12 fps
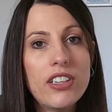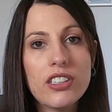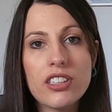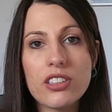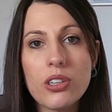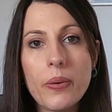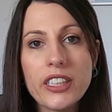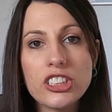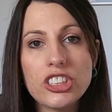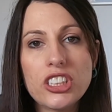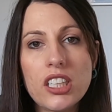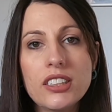a look at the
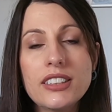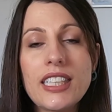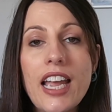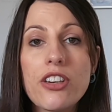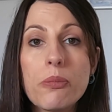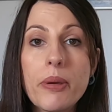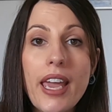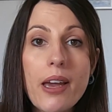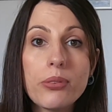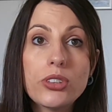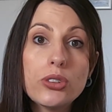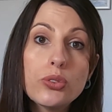questions and you'll be
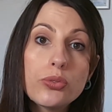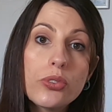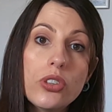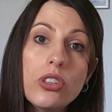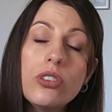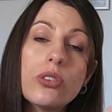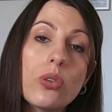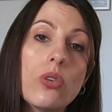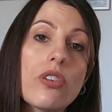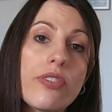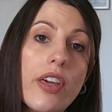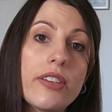able to draw on
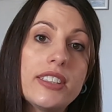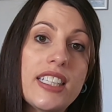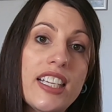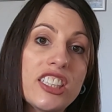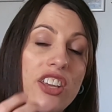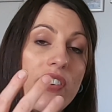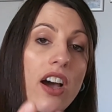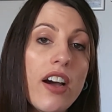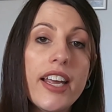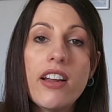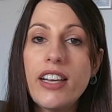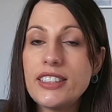all of those things that you've
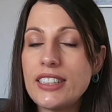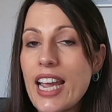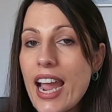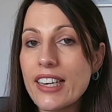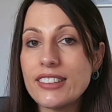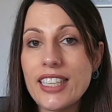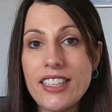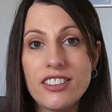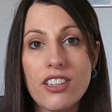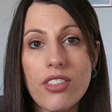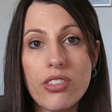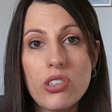highlighted,
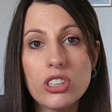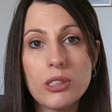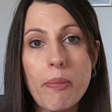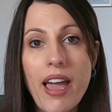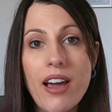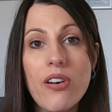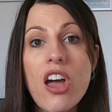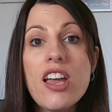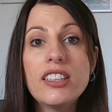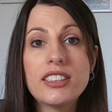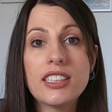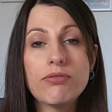annotated and thought about
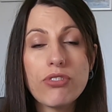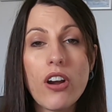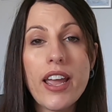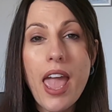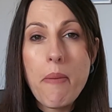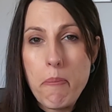to write a